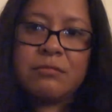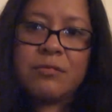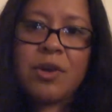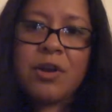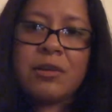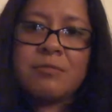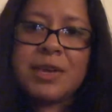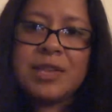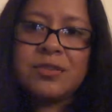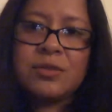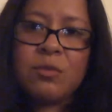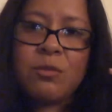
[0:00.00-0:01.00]
heart and my
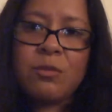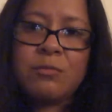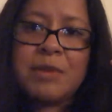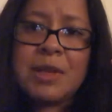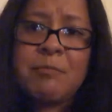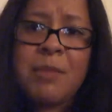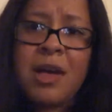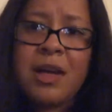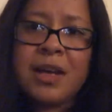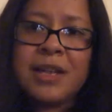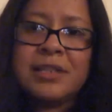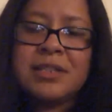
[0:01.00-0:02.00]
soul, my
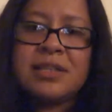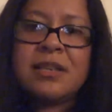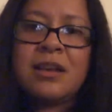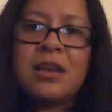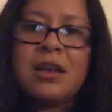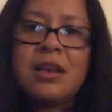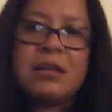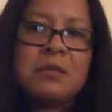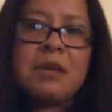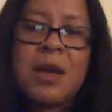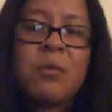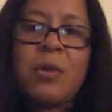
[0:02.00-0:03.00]
mind.
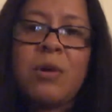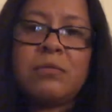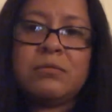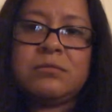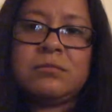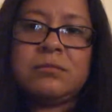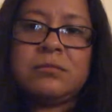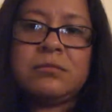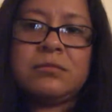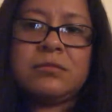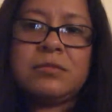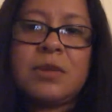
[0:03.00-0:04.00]
I will
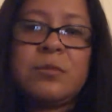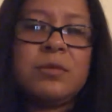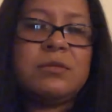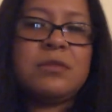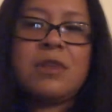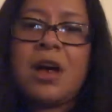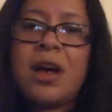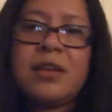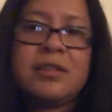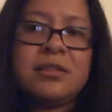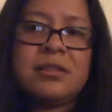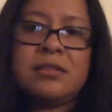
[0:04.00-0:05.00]
not
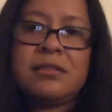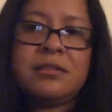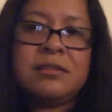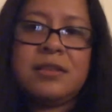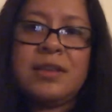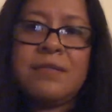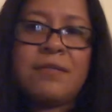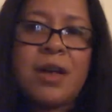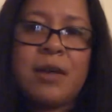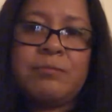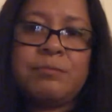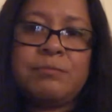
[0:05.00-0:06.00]
give up.